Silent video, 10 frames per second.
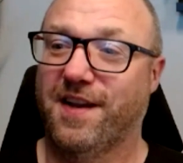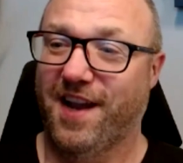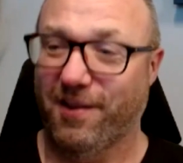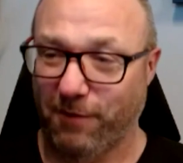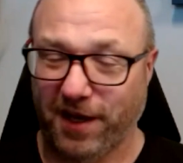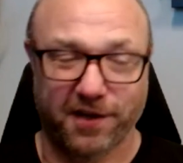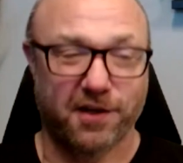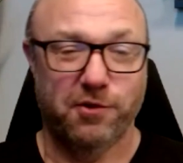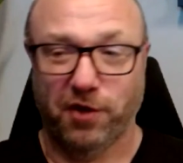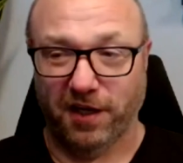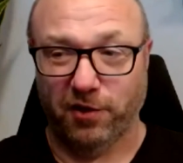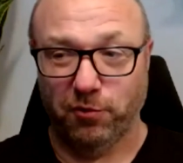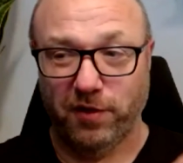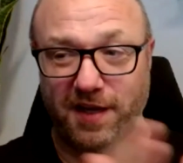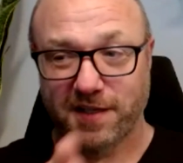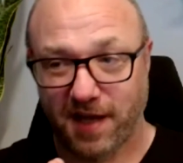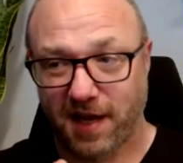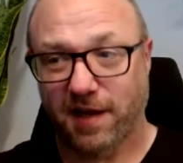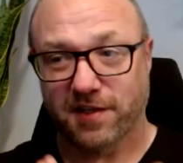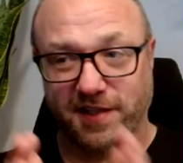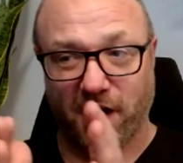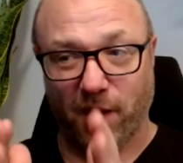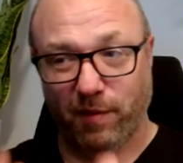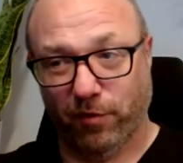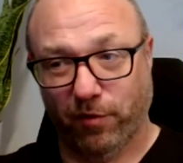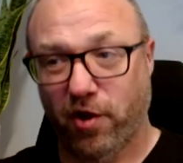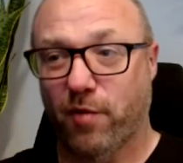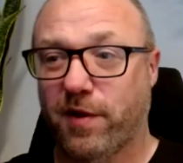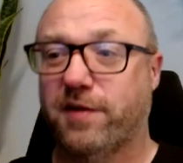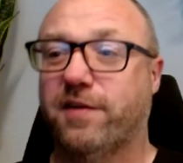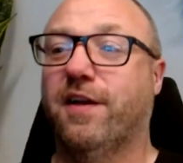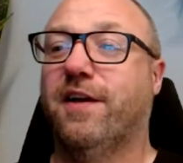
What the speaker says: And you can do the intake, set it up in procurement.